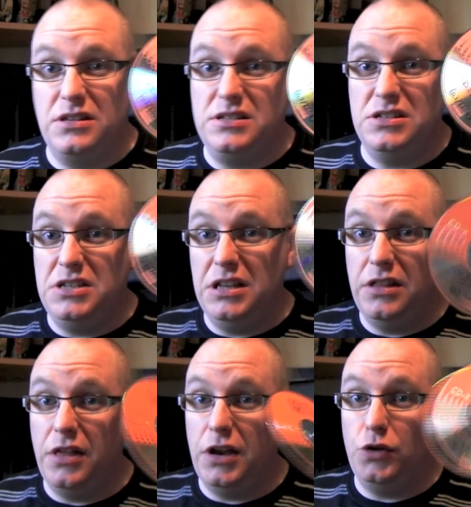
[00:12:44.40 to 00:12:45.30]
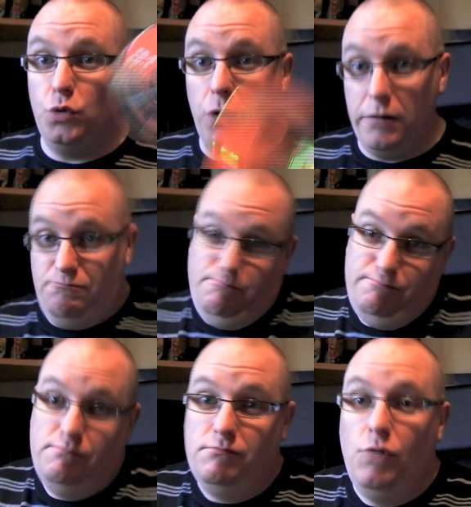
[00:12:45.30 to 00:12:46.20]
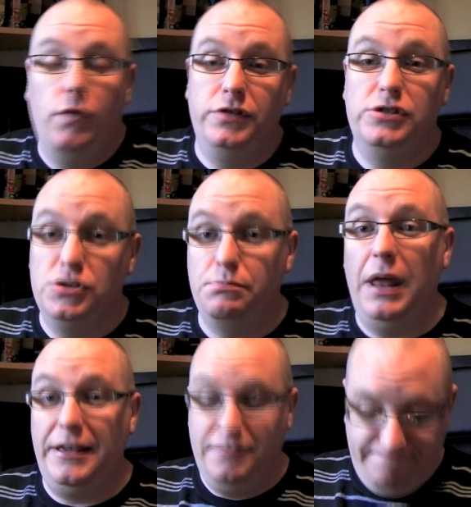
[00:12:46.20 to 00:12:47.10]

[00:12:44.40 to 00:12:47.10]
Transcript: that says CD32 on it. Just blank.